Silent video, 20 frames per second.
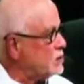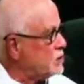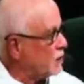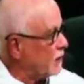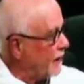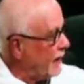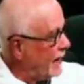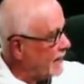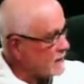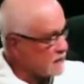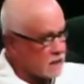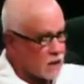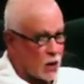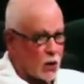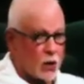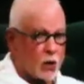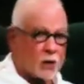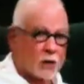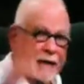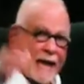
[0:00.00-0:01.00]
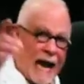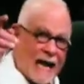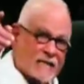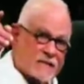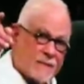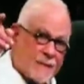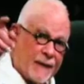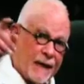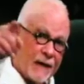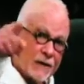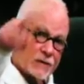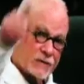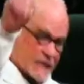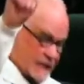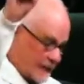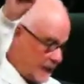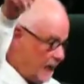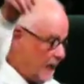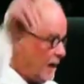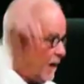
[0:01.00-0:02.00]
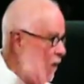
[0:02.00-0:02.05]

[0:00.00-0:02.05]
You can ask Colonel Kazmierski